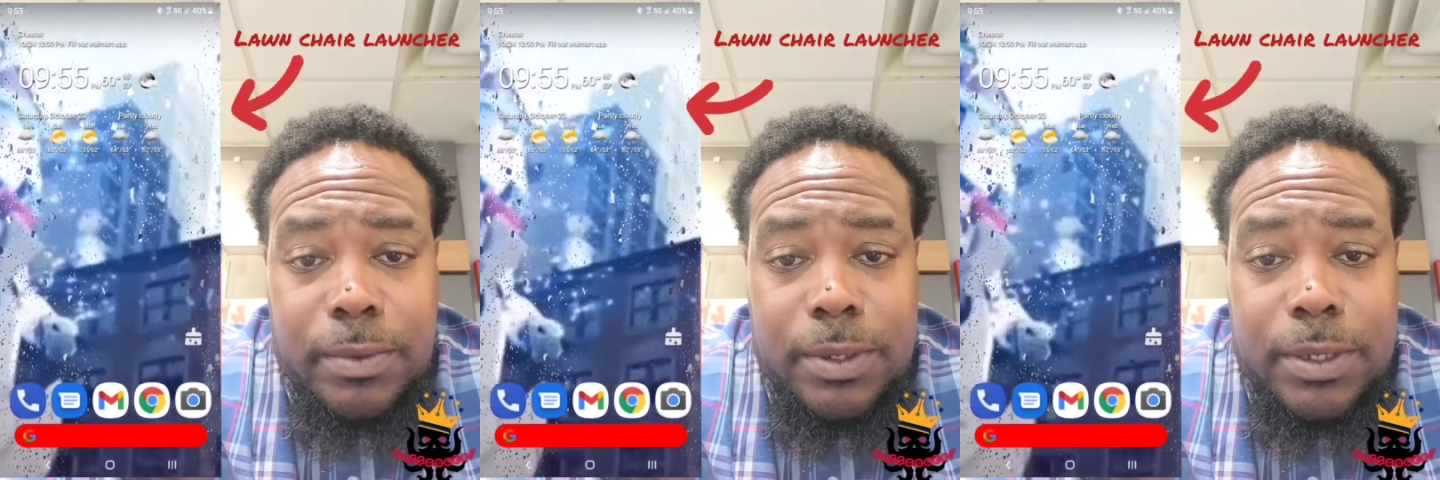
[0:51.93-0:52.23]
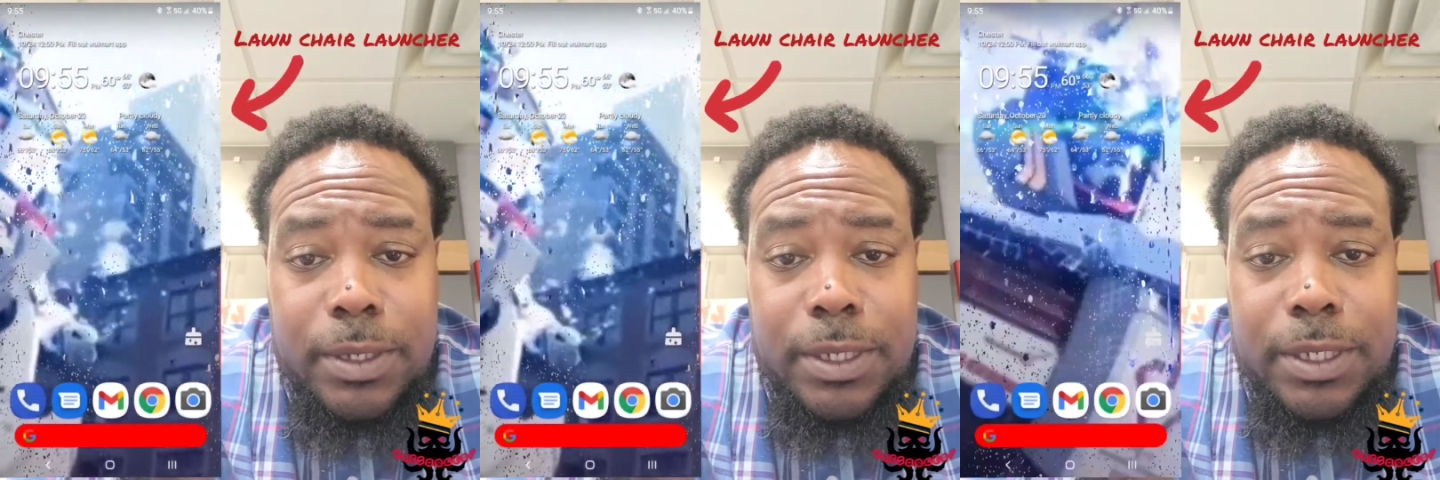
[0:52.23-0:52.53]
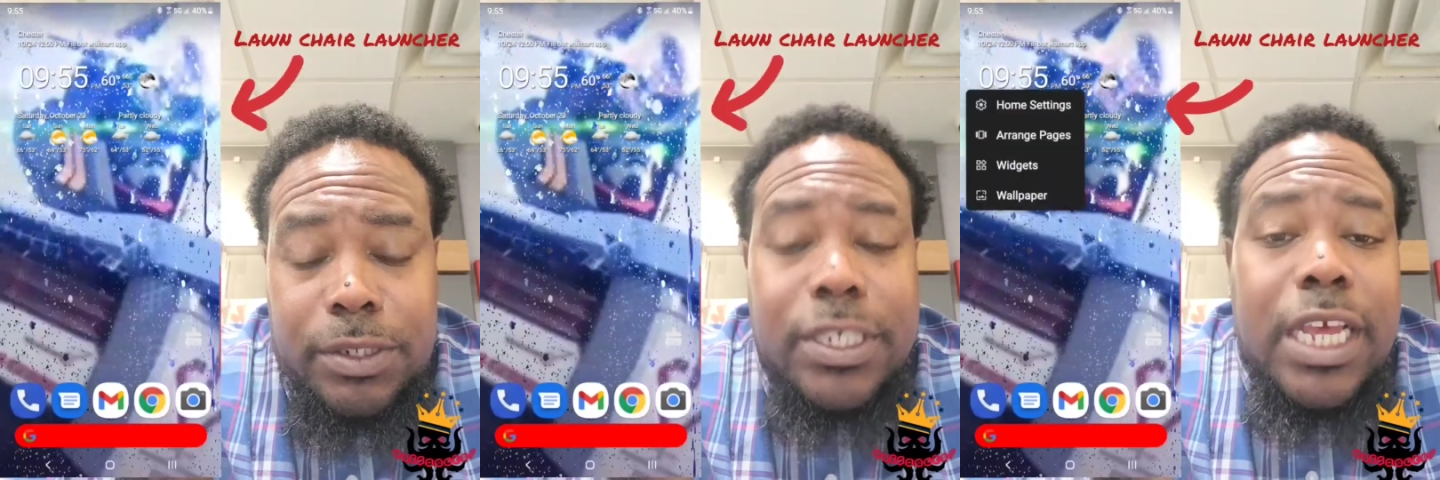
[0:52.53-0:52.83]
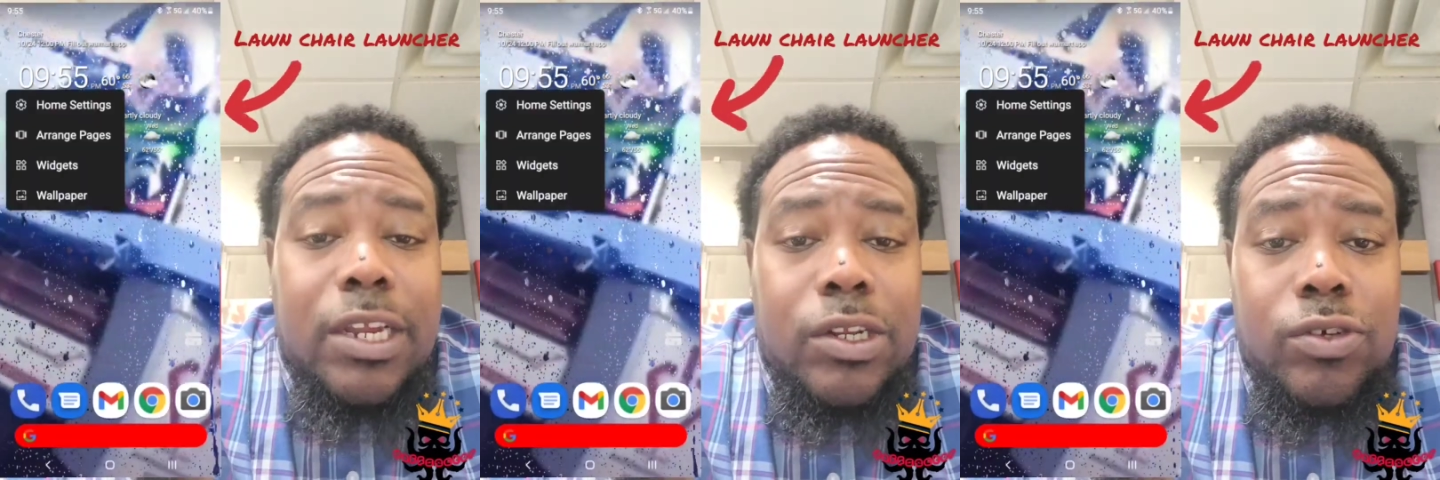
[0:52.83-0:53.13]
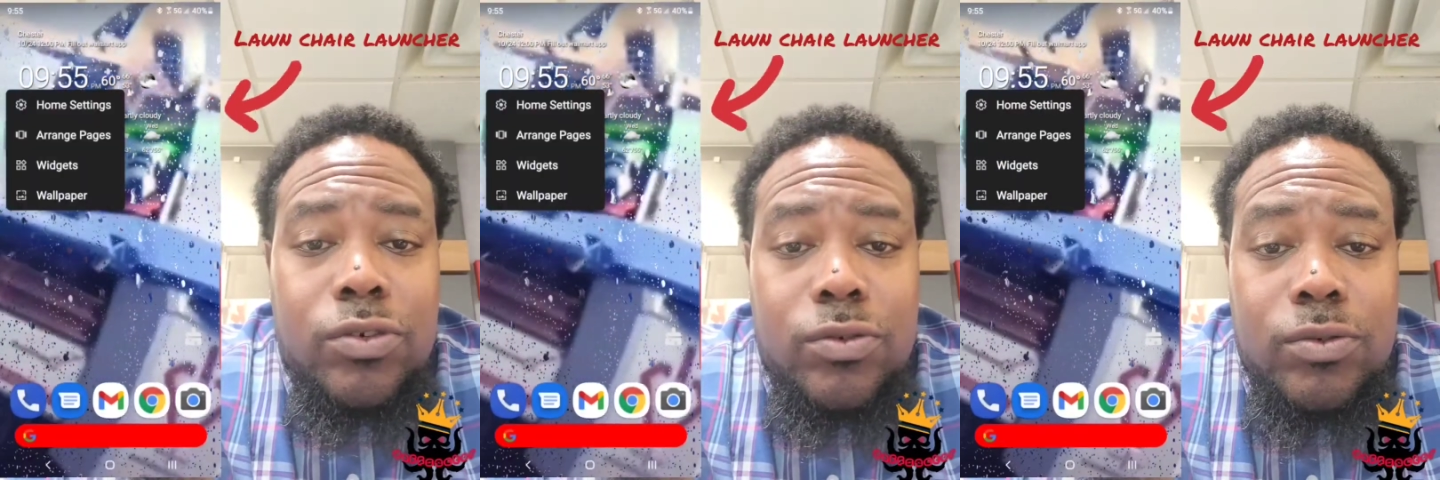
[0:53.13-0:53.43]
to
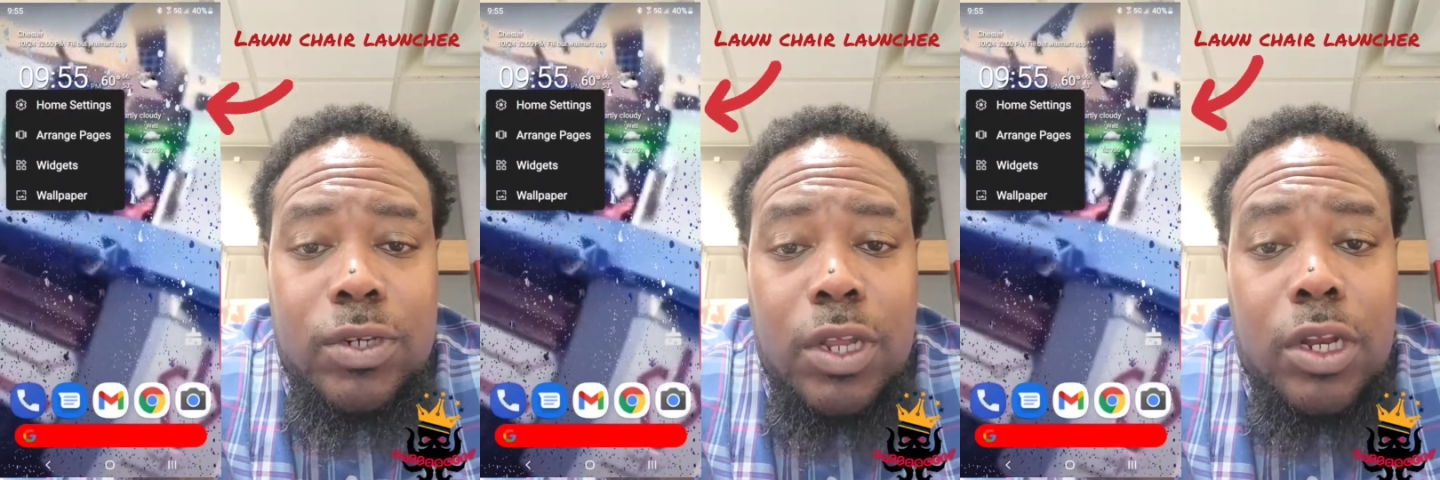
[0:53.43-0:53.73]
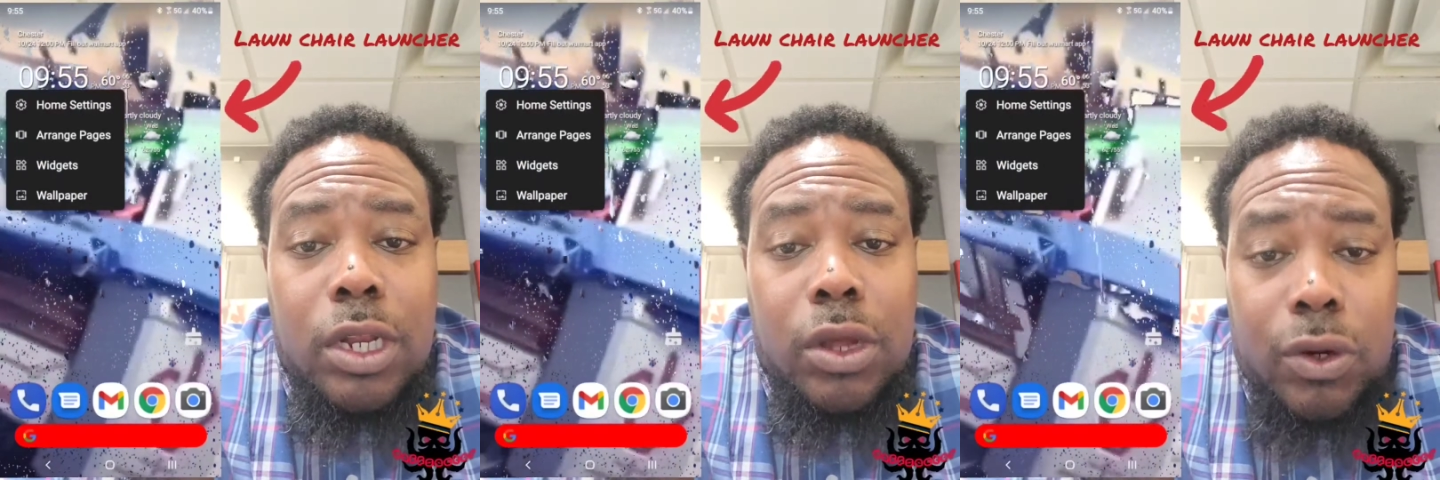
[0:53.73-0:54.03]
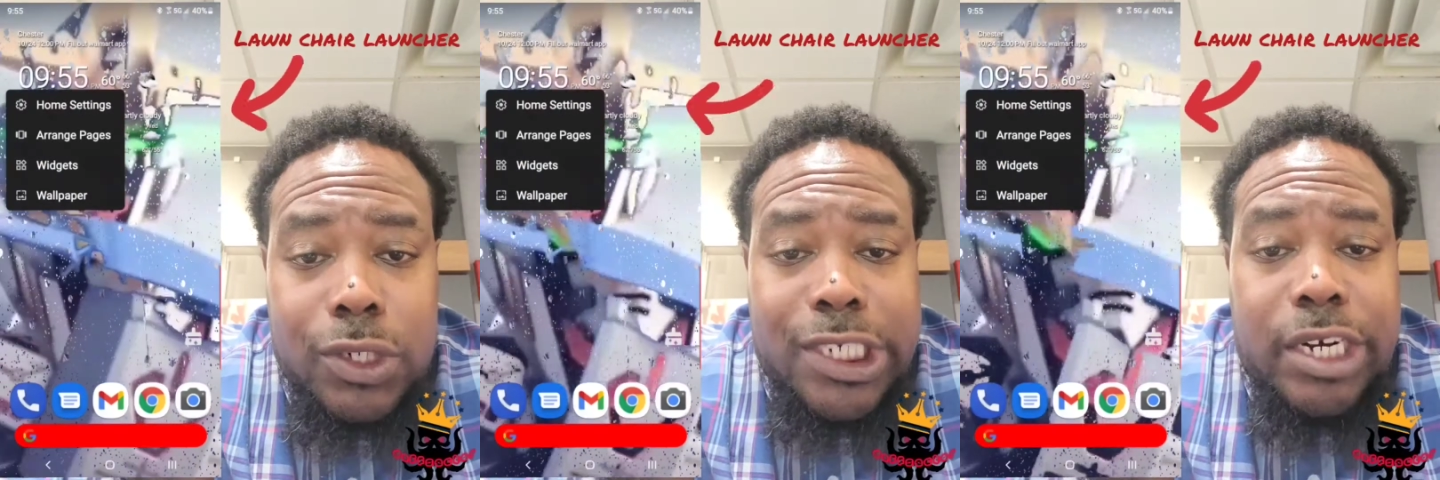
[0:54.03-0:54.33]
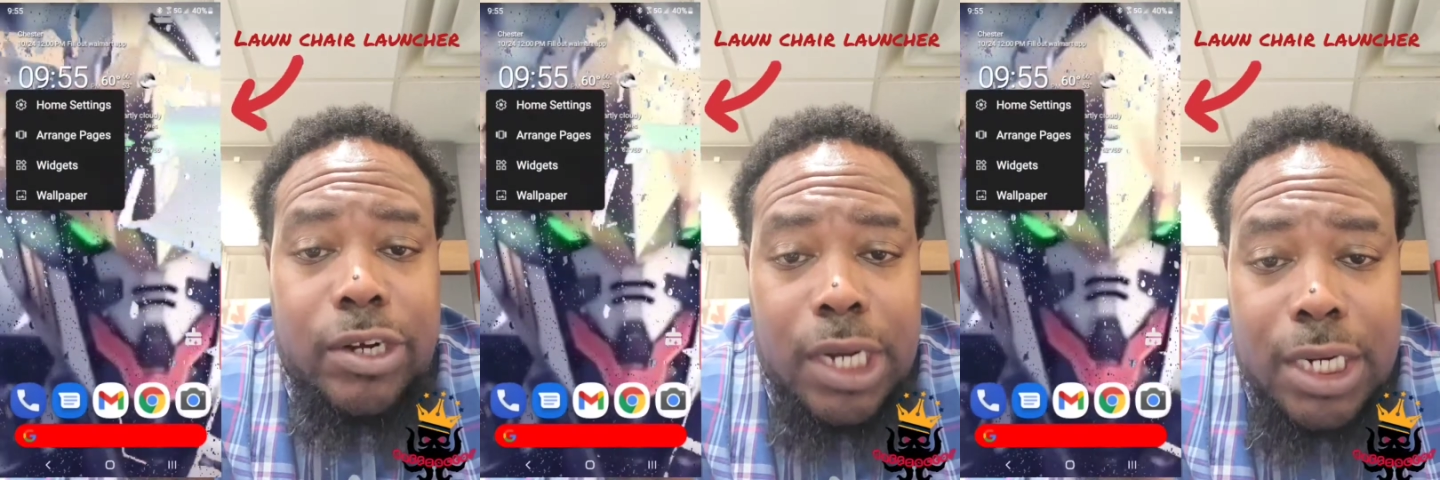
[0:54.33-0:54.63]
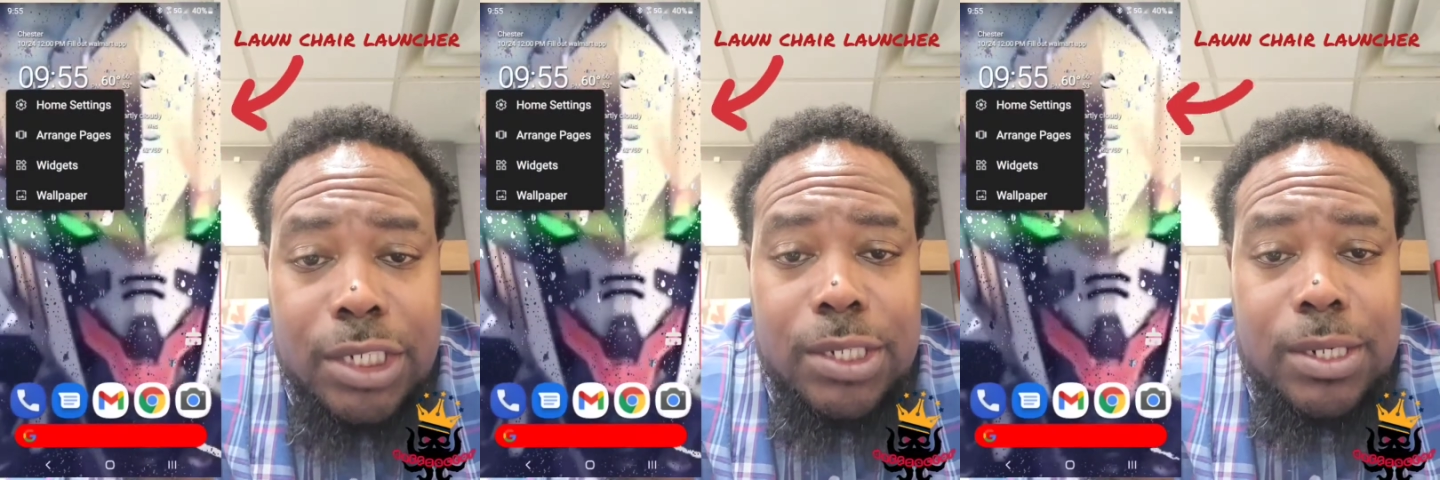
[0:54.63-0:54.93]
download Lawnchair
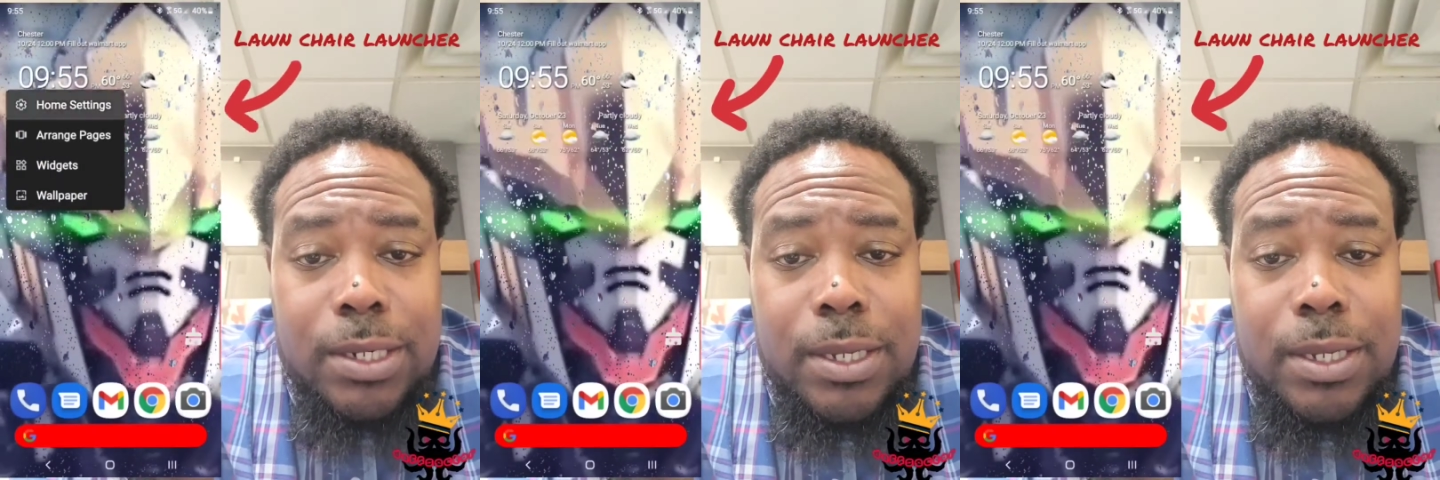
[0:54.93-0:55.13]
Launcher,